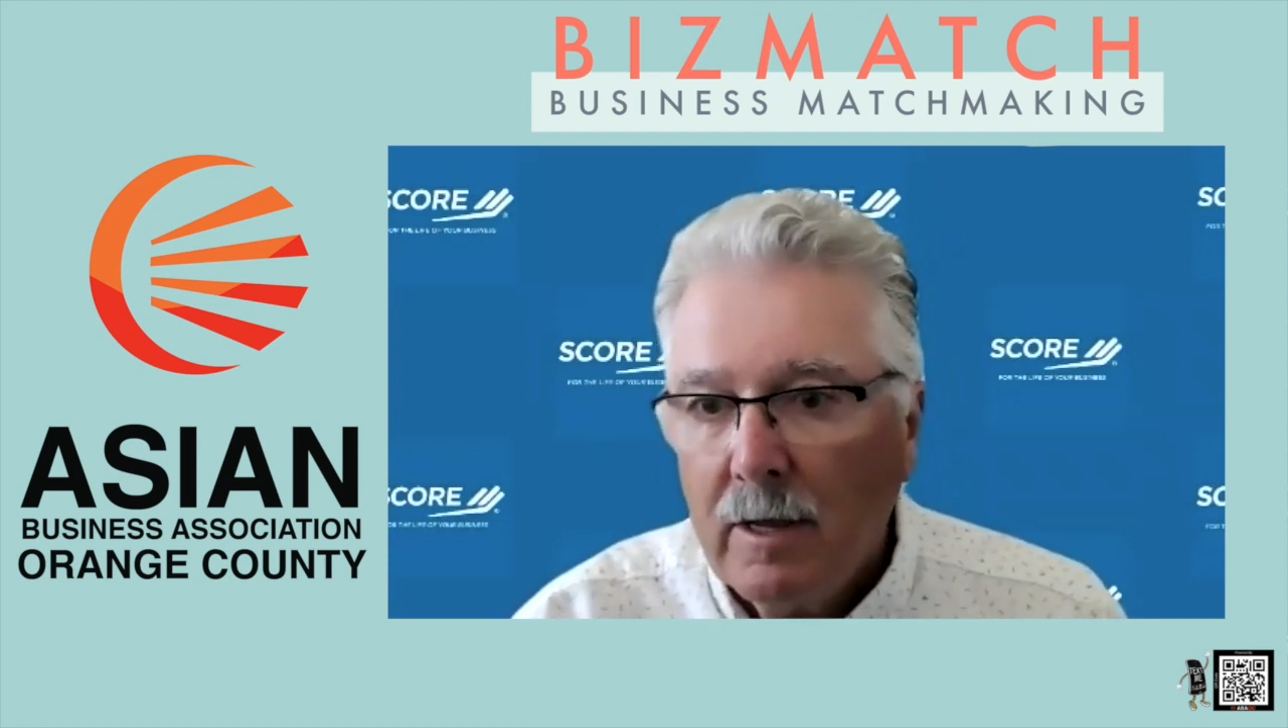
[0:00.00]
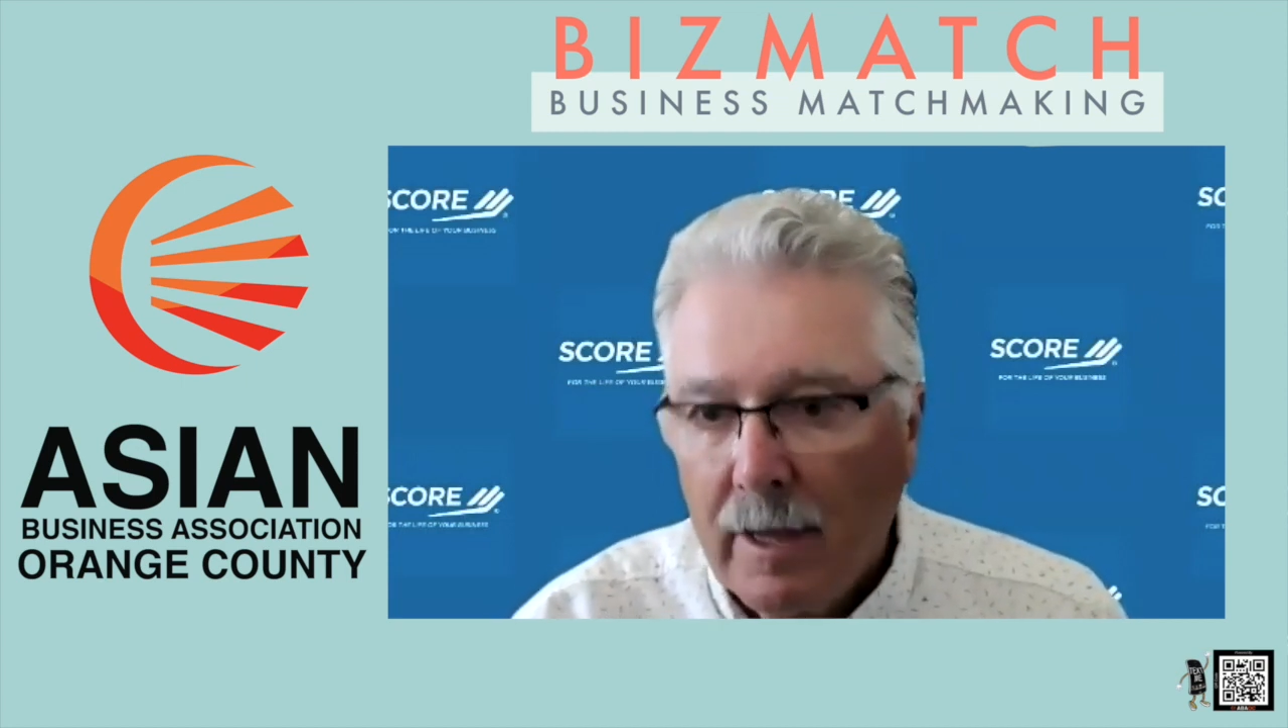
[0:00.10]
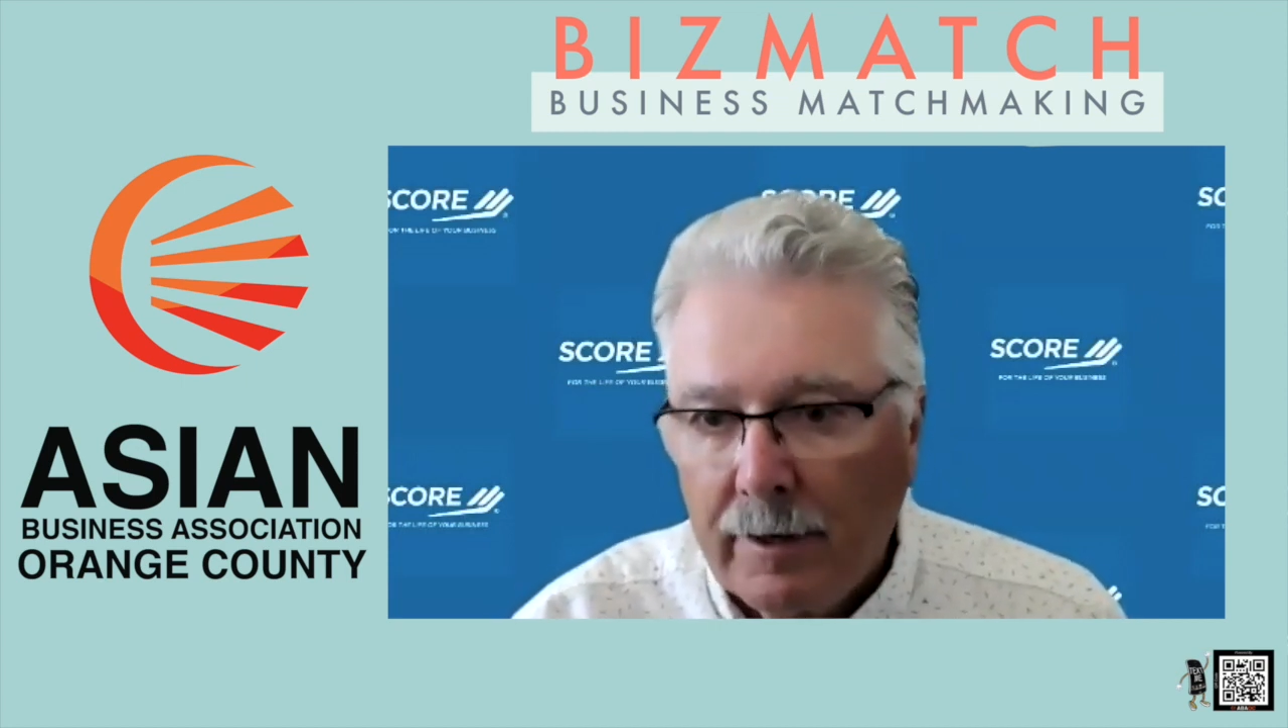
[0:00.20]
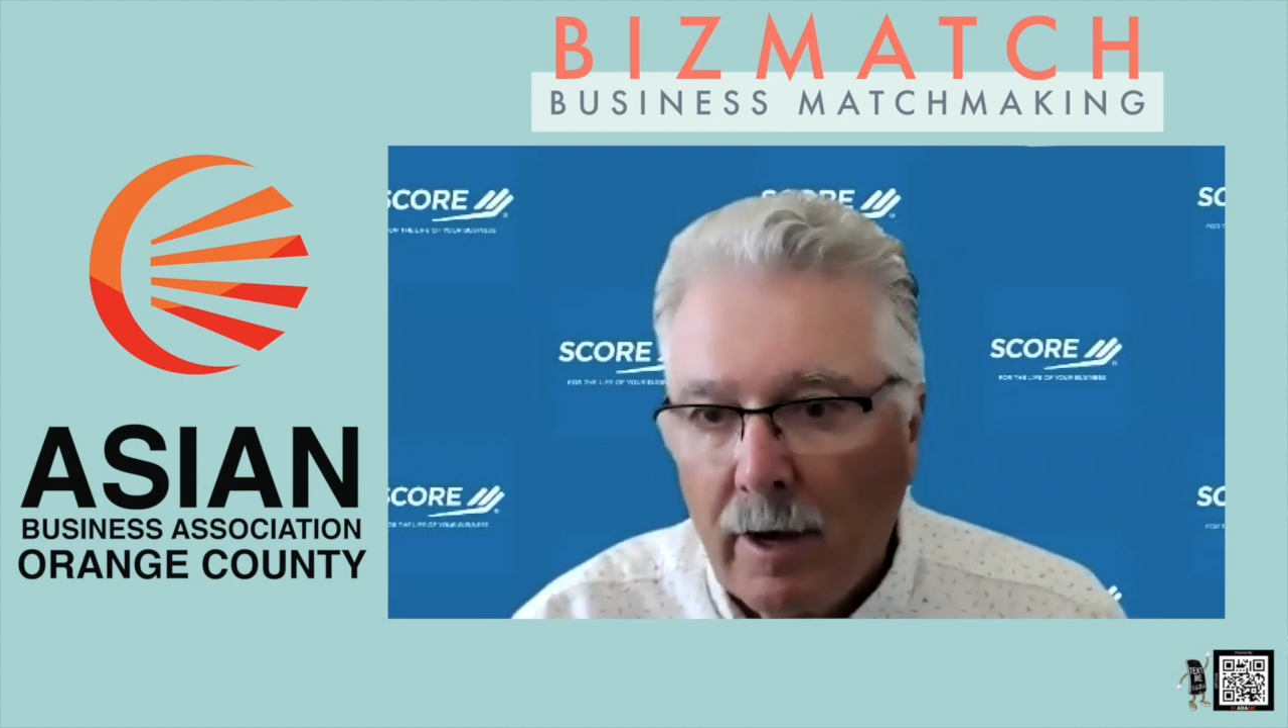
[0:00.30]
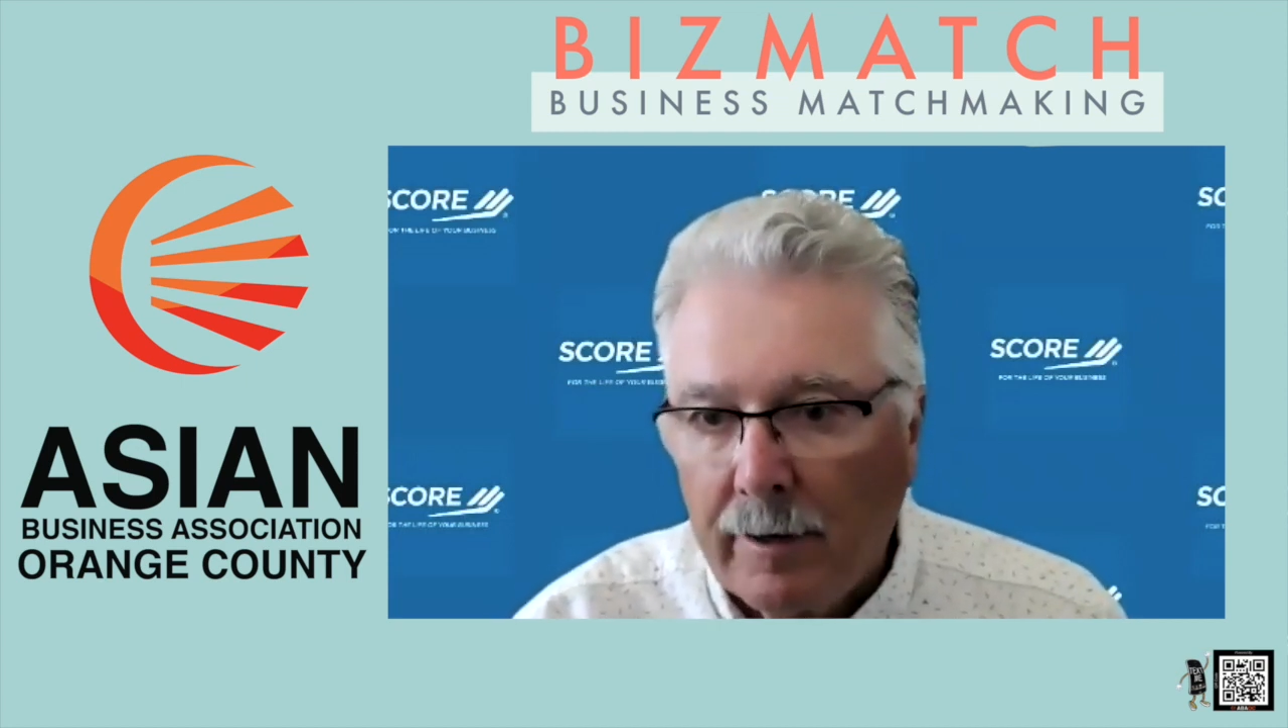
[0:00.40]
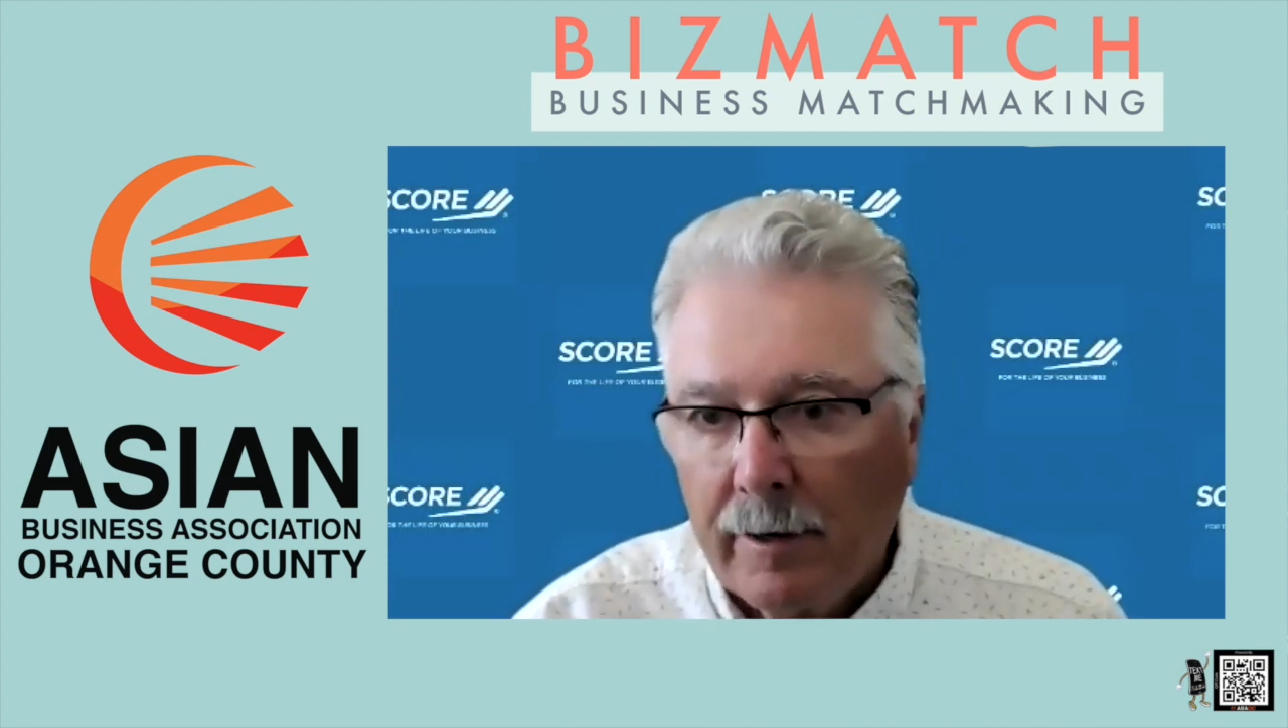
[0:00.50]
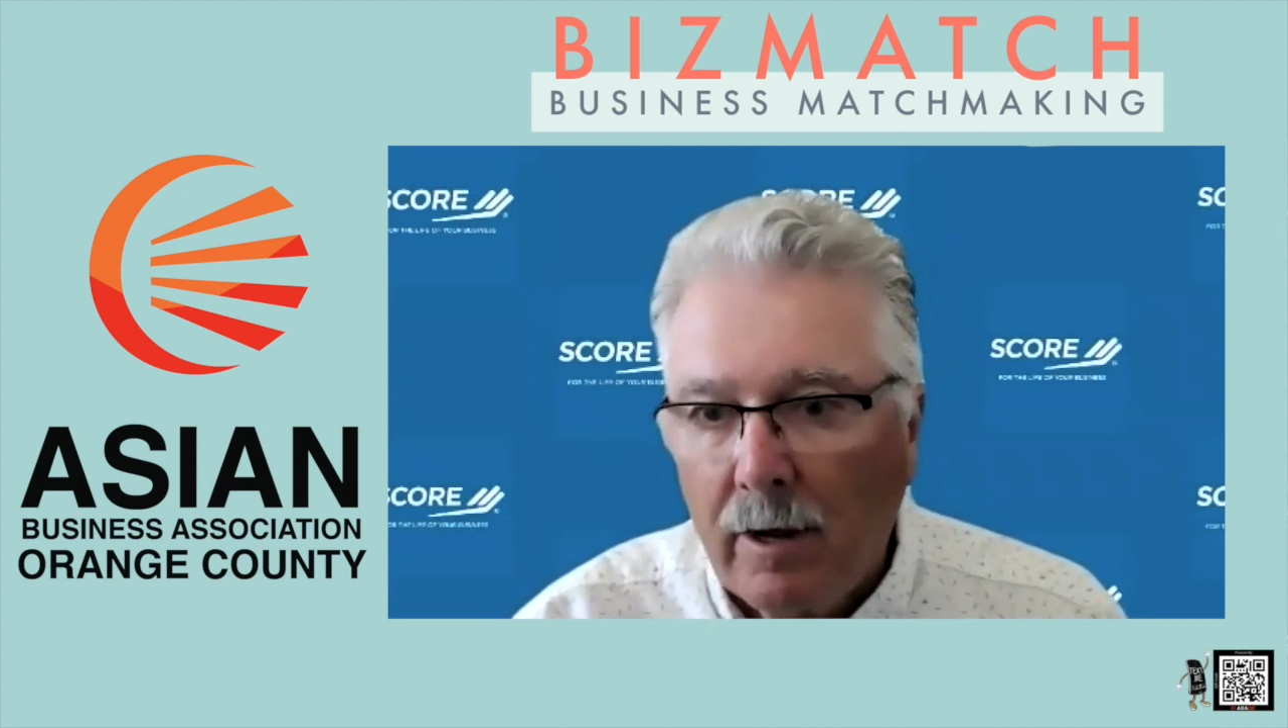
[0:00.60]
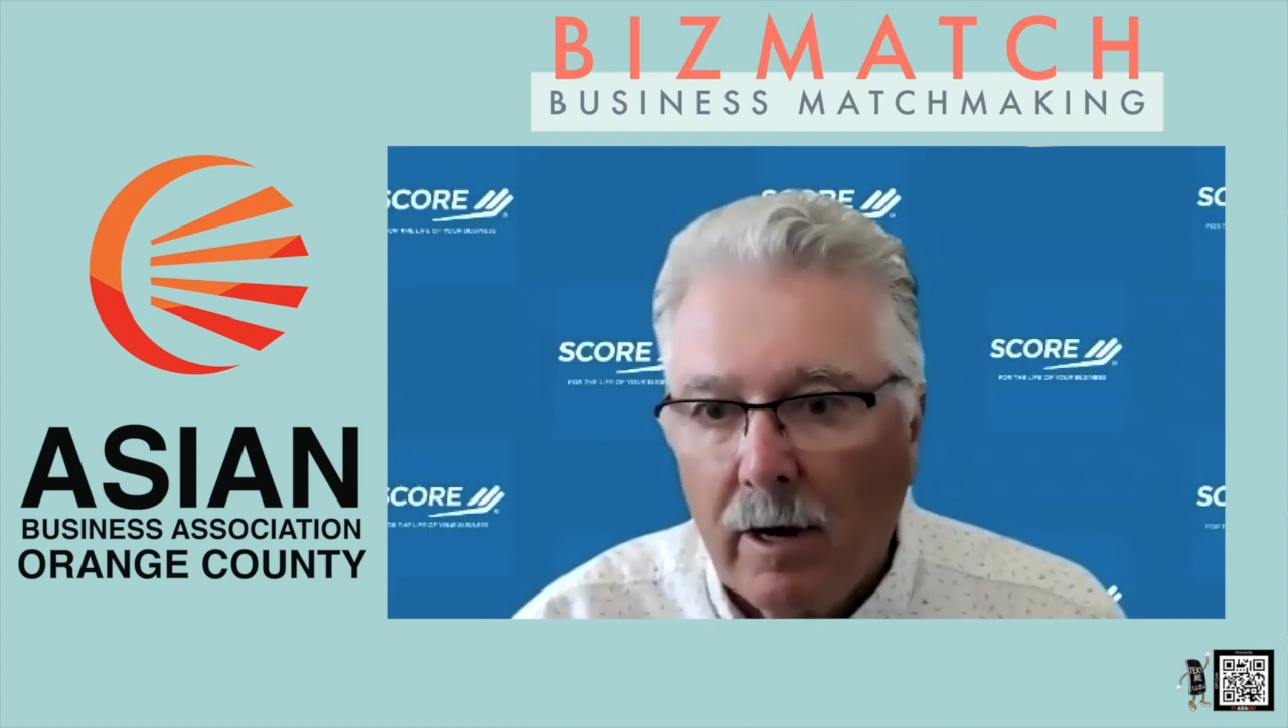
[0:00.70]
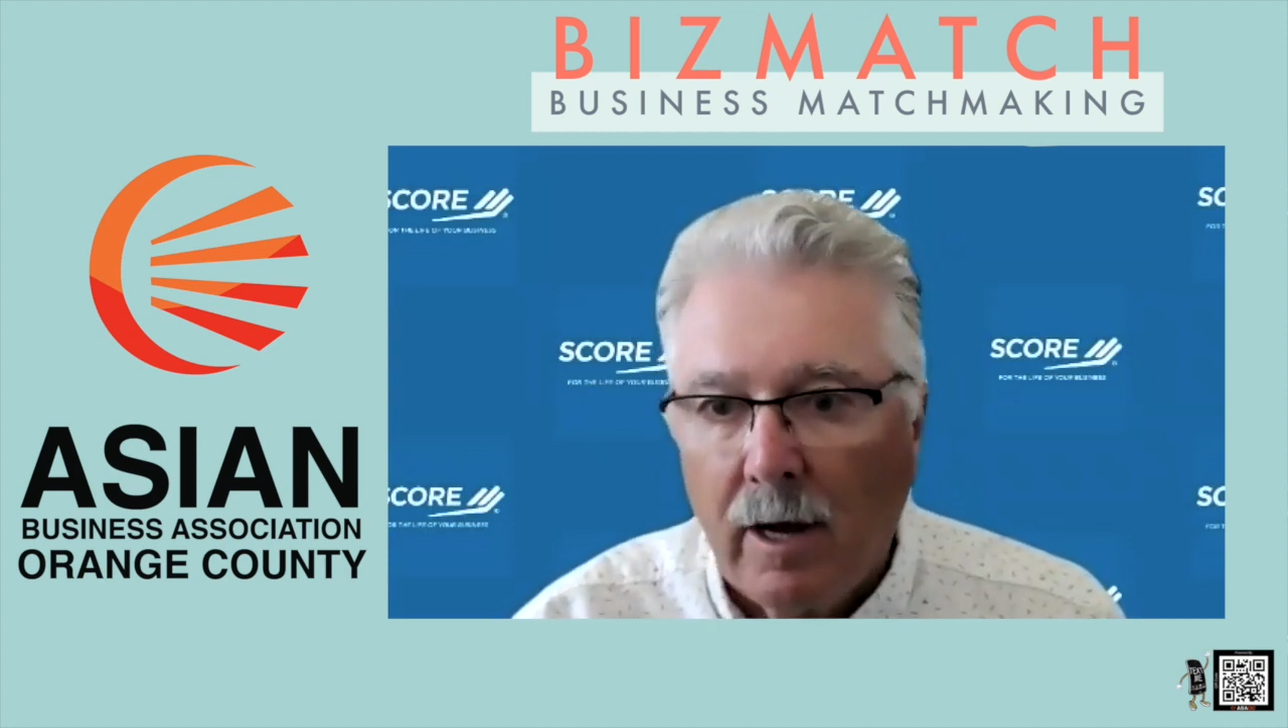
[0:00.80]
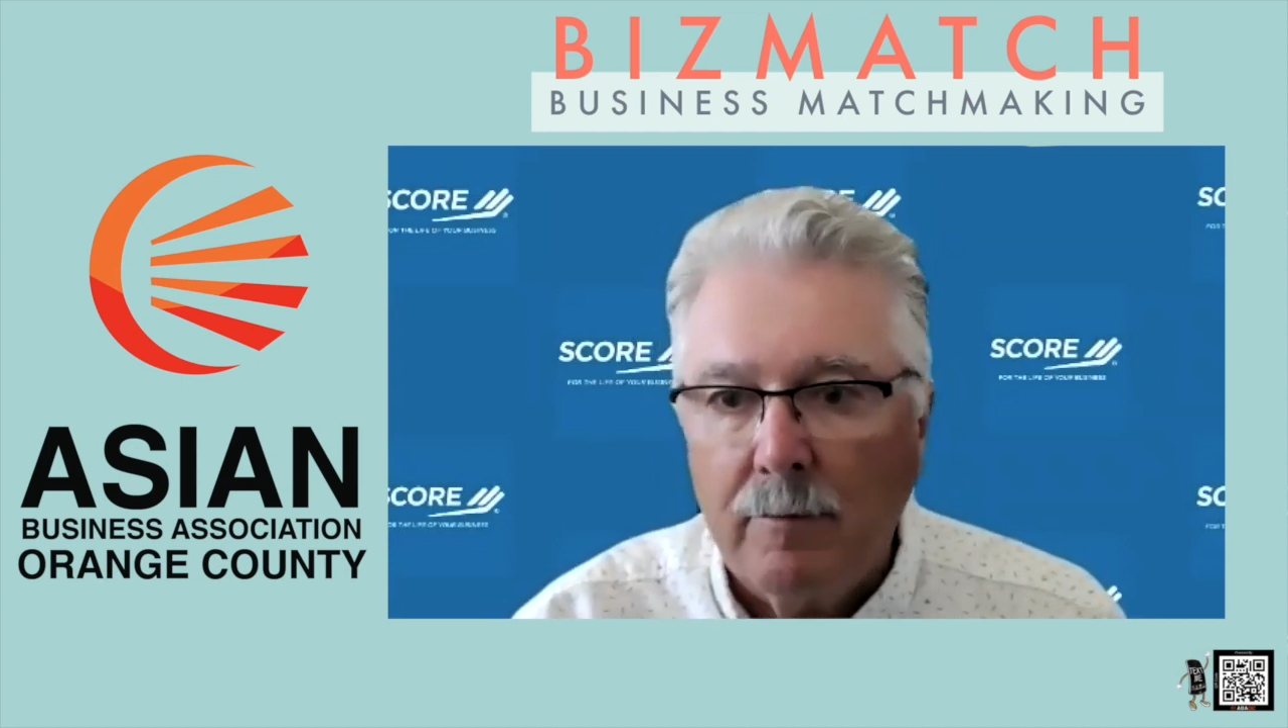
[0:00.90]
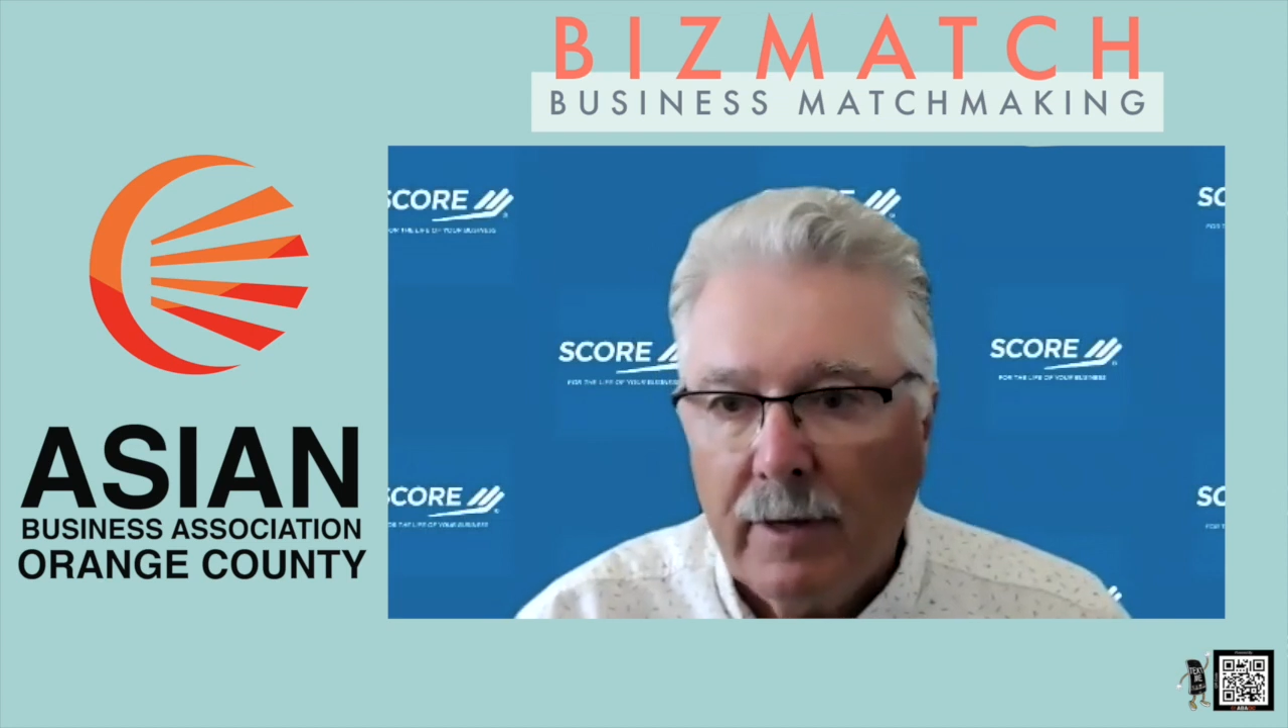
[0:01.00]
and on and on.